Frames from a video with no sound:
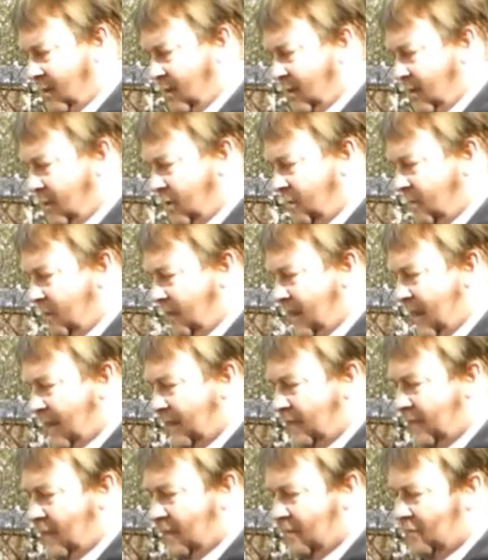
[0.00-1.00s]
Swivel
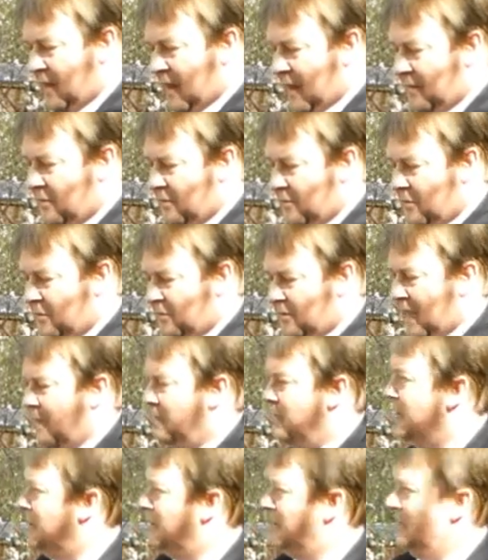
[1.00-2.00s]
ourselves round towards that
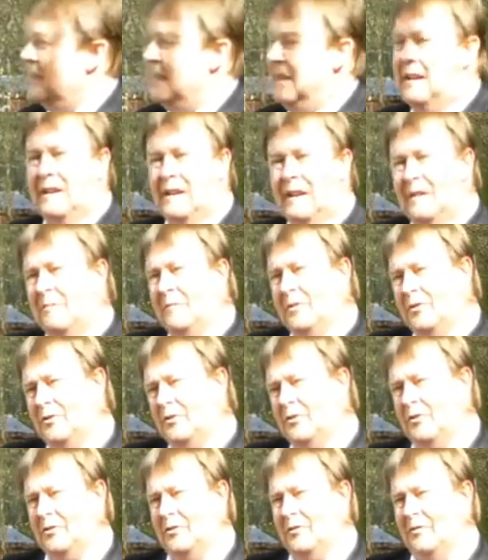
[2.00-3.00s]
building, and we're
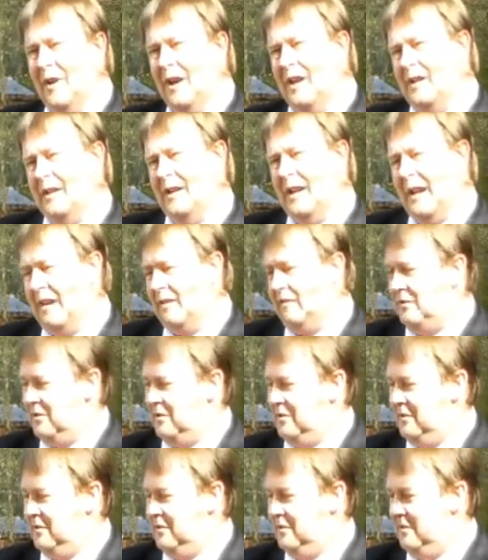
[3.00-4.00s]
sort of ready now to
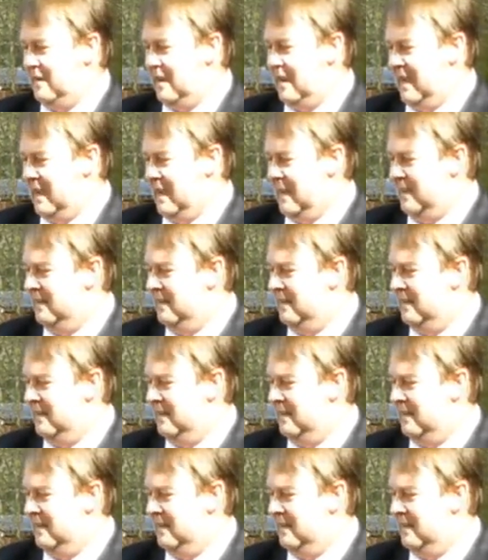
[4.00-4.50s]
do a